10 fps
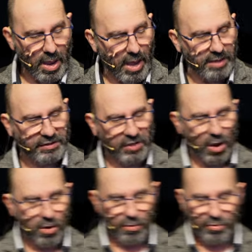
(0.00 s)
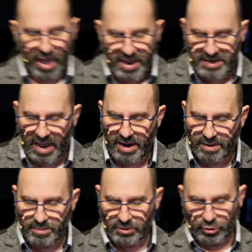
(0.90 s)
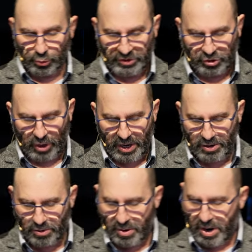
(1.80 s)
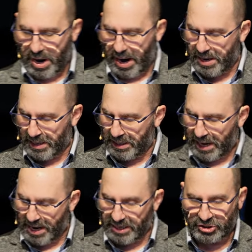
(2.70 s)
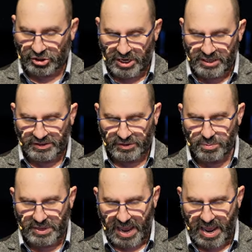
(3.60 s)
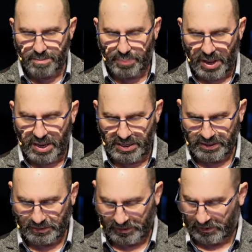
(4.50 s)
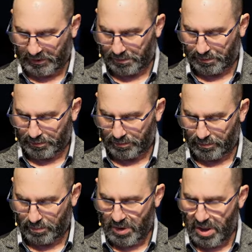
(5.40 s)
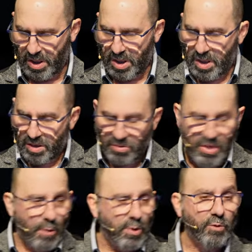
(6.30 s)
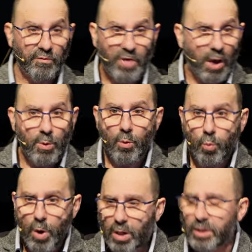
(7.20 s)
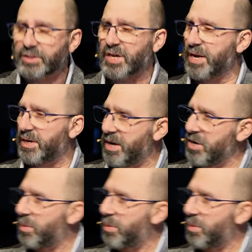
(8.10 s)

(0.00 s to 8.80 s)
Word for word: And so they came to Australia and engaged in some campaigns. They were well attended,